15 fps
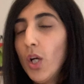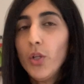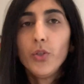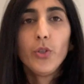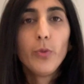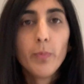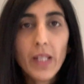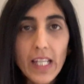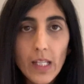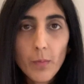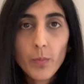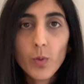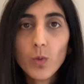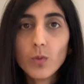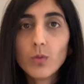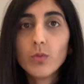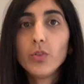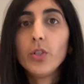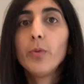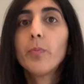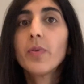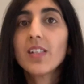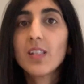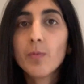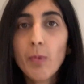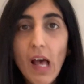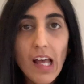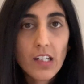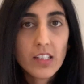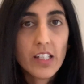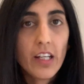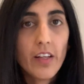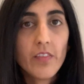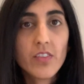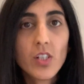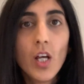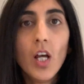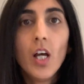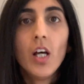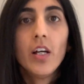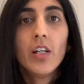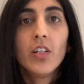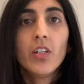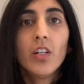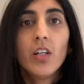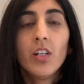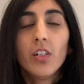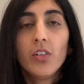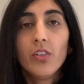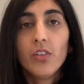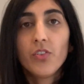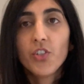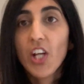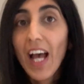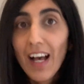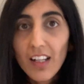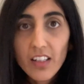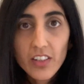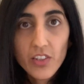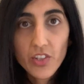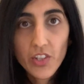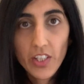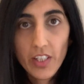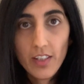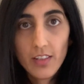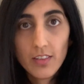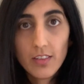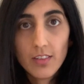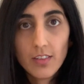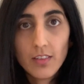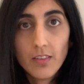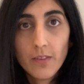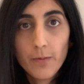new people, new perspectives, challenges,